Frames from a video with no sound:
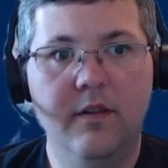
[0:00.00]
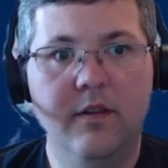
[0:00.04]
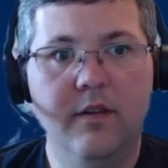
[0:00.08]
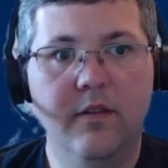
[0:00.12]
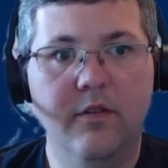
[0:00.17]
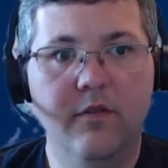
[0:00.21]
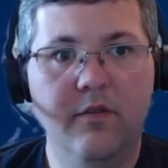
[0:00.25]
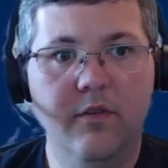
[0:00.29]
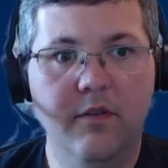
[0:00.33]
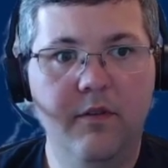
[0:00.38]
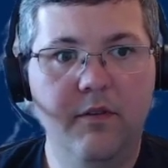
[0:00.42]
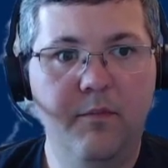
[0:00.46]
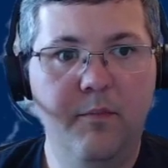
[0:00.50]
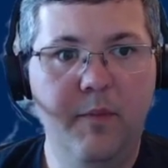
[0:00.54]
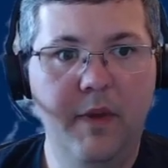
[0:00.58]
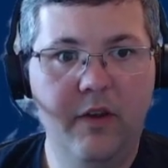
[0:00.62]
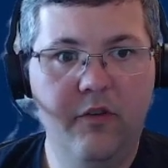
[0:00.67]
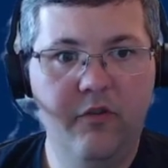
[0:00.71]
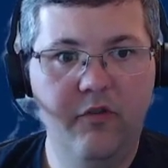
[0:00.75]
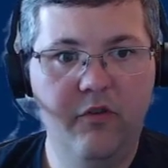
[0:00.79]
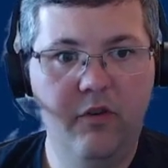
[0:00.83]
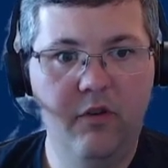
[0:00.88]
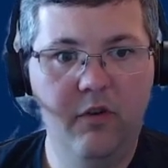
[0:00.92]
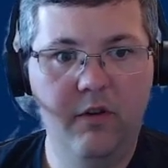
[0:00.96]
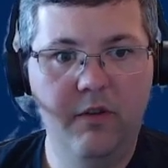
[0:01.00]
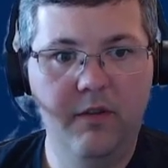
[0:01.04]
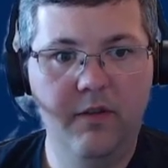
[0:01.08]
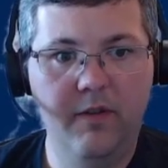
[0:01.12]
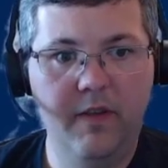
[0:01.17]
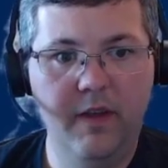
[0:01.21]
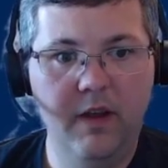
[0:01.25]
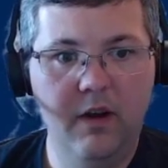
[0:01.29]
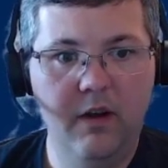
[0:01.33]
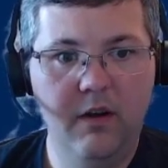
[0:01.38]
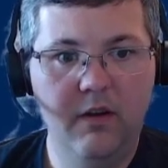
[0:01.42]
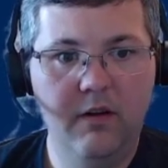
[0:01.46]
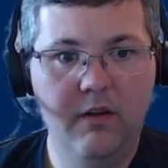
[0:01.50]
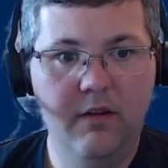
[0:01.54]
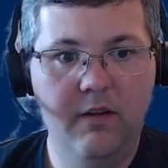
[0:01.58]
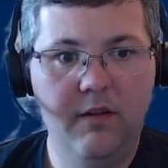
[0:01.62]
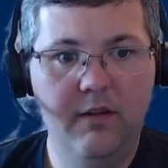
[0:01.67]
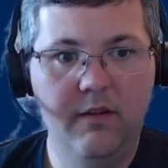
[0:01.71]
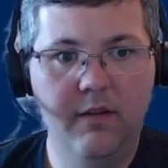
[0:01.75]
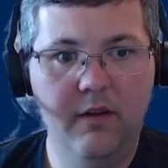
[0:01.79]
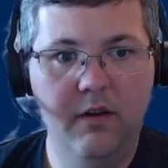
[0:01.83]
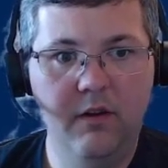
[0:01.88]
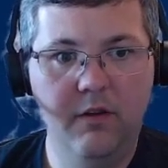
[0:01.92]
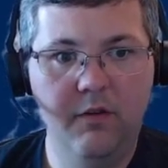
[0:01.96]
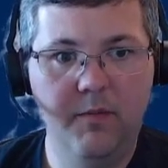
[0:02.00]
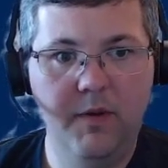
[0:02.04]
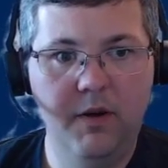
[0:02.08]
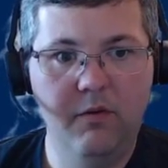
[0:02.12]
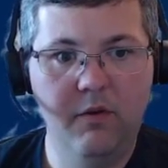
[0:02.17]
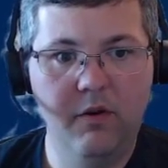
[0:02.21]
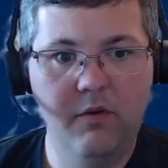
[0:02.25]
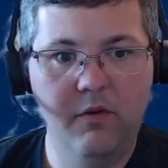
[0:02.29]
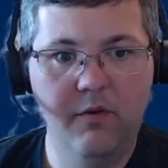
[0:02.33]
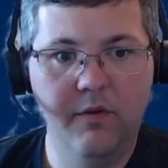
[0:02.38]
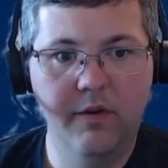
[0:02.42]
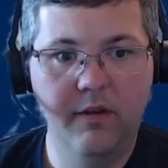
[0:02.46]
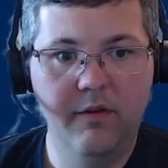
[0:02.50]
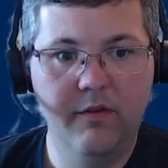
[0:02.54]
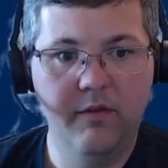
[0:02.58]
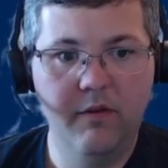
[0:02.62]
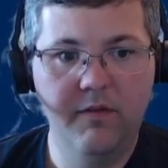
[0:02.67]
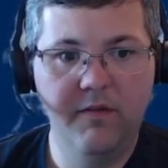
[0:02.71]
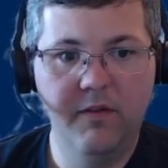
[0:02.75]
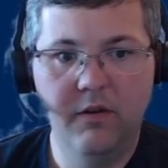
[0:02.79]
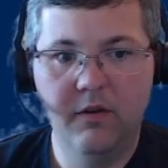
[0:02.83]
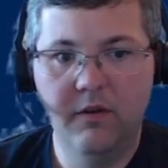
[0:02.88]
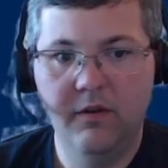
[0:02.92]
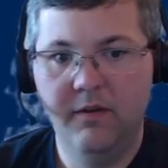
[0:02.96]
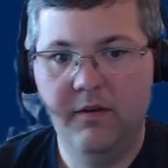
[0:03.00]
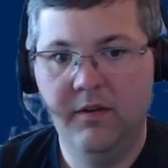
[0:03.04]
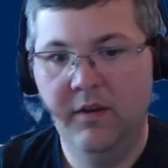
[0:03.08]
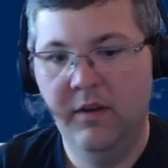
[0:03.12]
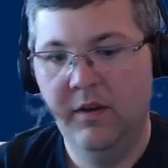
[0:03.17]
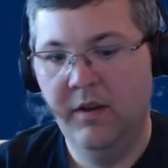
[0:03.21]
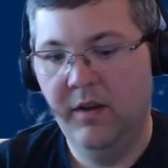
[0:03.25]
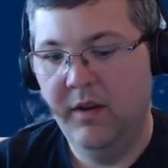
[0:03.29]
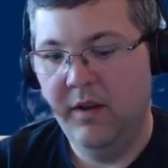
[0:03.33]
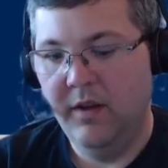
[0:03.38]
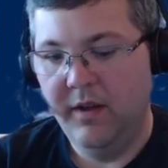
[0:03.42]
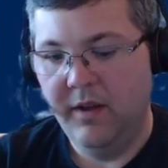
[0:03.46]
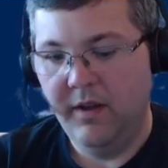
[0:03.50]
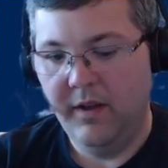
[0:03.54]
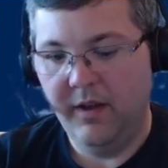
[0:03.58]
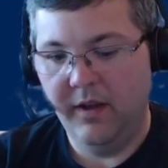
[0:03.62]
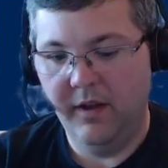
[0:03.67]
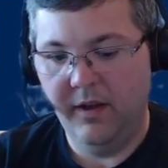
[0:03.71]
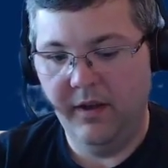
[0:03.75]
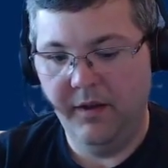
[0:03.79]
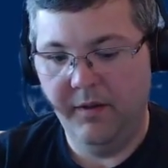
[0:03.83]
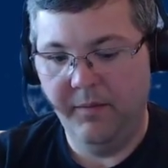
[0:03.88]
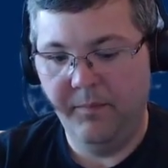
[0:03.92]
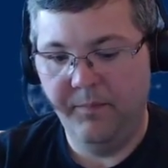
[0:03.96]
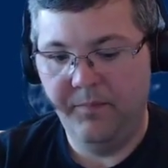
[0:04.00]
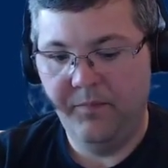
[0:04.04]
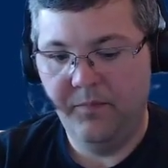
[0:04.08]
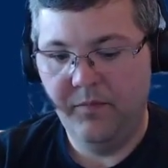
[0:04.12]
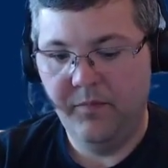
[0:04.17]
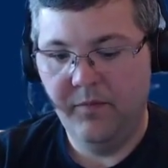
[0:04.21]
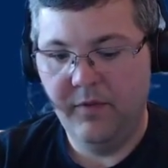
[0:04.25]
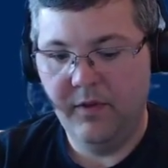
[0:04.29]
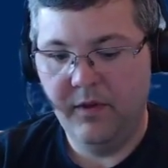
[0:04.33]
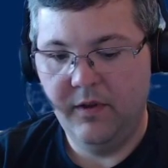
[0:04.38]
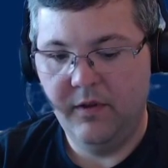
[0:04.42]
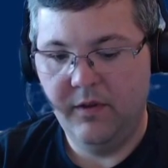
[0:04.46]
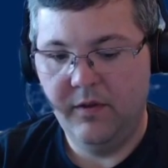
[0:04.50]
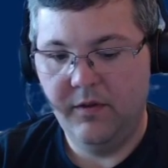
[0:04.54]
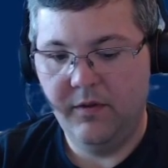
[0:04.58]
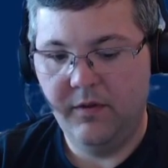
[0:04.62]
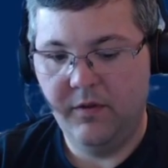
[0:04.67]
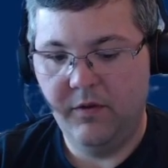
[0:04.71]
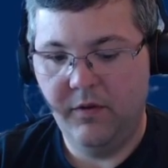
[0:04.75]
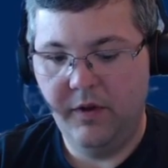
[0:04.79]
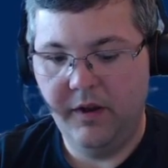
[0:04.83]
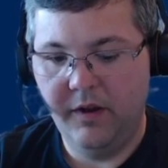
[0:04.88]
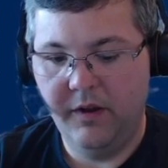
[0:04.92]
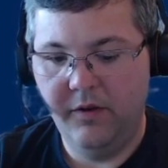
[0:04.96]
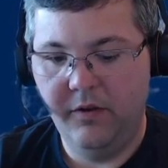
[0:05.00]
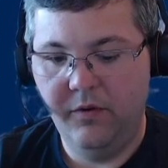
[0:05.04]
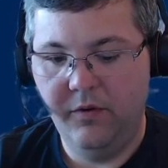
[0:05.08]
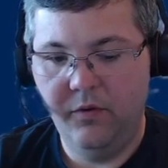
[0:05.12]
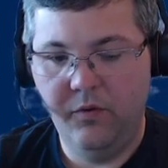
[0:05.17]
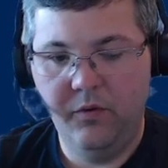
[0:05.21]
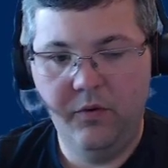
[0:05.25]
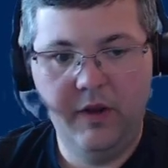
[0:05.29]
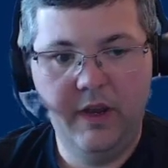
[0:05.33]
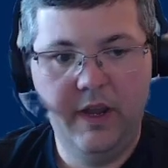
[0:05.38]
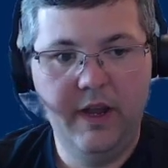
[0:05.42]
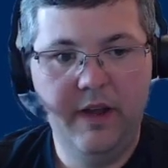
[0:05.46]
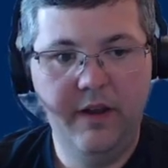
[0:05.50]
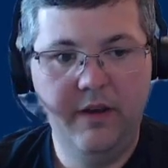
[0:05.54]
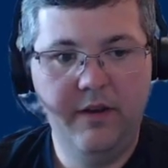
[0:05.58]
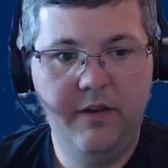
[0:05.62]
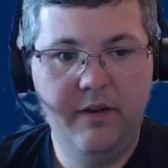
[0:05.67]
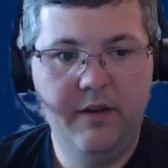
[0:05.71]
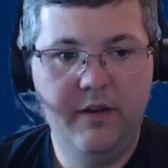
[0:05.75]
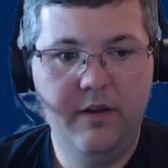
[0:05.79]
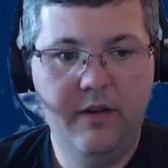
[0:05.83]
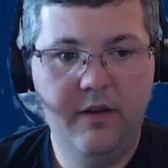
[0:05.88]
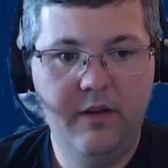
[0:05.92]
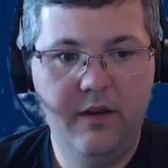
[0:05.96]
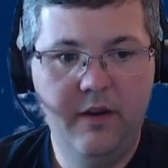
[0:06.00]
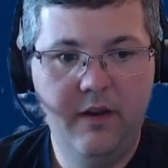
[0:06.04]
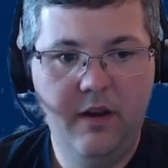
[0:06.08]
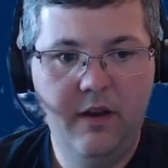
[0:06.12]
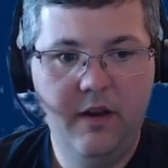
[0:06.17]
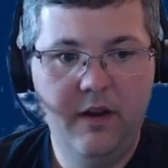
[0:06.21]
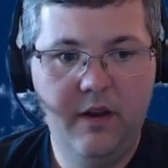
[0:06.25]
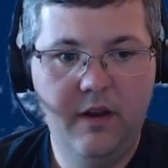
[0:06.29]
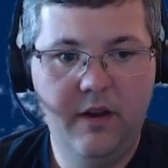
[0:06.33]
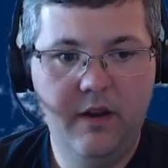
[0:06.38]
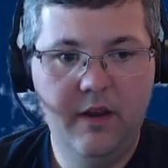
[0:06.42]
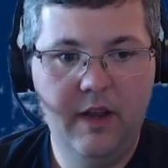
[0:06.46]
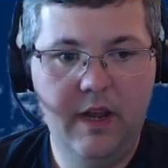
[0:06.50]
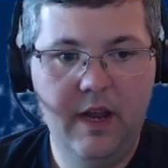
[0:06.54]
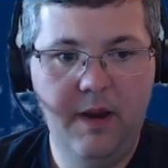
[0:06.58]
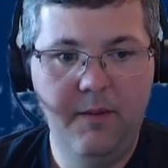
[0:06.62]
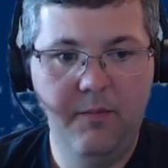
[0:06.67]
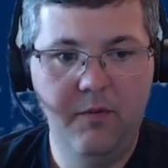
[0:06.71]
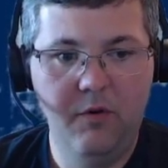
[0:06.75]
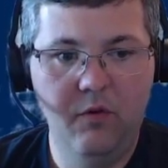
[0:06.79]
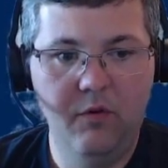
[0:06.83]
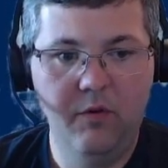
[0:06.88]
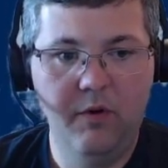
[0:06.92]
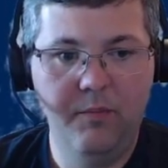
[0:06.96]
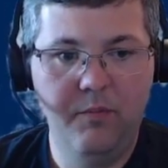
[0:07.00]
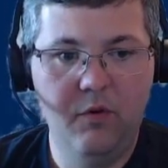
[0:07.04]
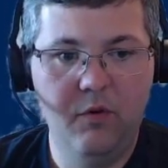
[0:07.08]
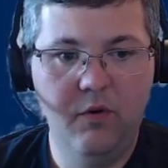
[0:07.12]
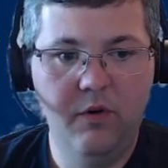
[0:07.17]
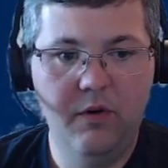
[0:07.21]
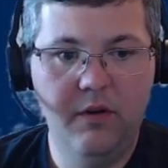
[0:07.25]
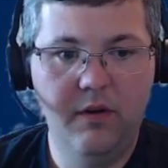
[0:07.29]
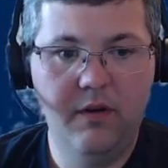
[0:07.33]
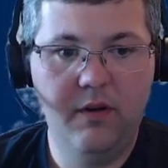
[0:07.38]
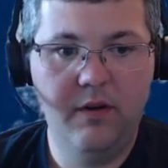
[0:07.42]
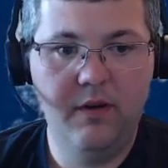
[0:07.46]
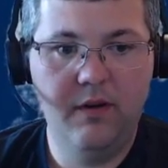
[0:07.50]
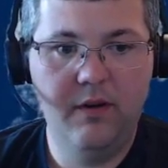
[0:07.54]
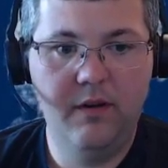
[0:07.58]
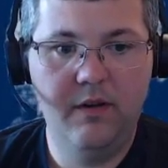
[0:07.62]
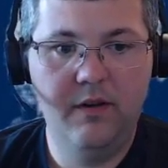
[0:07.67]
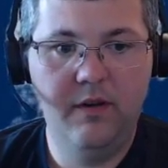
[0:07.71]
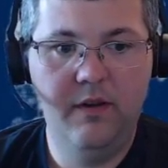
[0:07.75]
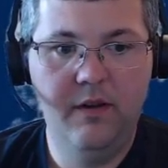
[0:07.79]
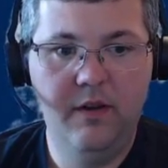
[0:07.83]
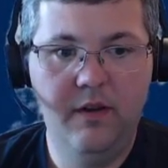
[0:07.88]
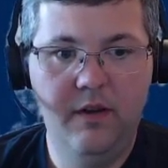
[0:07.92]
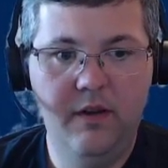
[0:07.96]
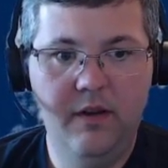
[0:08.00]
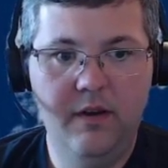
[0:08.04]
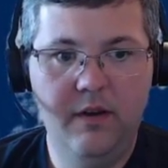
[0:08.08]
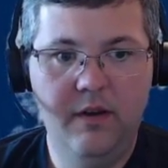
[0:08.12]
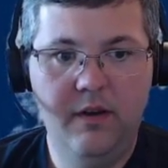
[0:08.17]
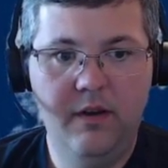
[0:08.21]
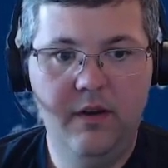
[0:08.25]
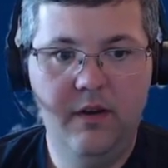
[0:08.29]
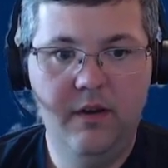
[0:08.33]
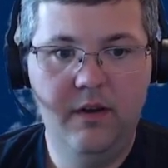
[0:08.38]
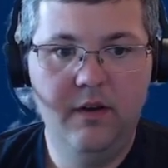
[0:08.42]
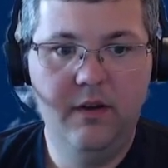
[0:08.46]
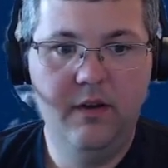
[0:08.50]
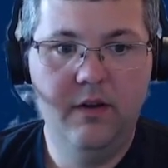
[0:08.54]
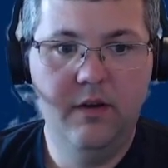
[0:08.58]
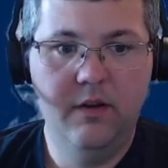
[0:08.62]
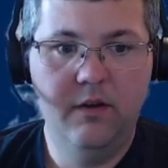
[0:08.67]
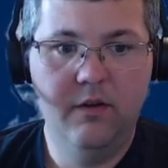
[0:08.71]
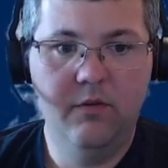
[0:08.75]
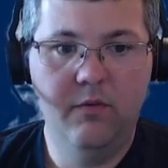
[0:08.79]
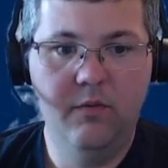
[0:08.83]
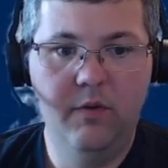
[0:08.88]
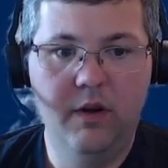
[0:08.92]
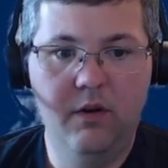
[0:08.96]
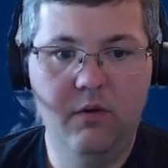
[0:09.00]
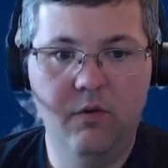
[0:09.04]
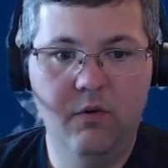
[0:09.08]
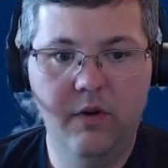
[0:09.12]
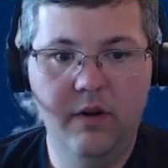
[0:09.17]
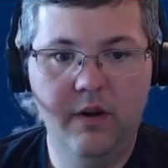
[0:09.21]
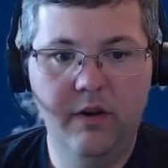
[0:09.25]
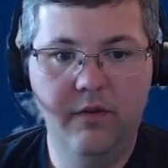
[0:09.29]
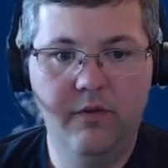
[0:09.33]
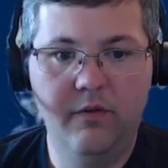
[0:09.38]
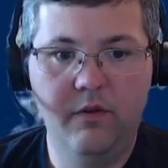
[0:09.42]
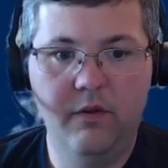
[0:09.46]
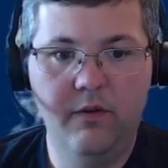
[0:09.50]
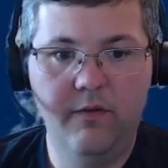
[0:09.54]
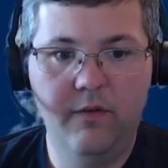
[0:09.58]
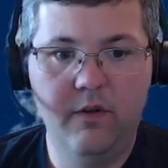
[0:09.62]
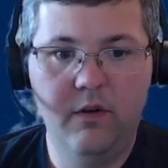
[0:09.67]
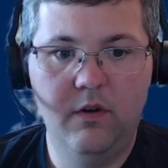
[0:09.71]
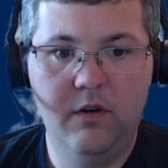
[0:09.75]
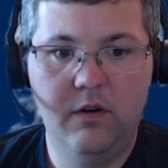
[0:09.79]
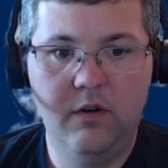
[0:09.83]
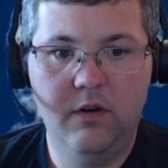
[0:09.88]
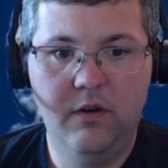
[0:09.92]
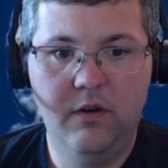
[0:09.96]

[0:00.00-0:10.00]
Just make sure it's there. There's my recording server. So I could do Get-CameraReport recording server,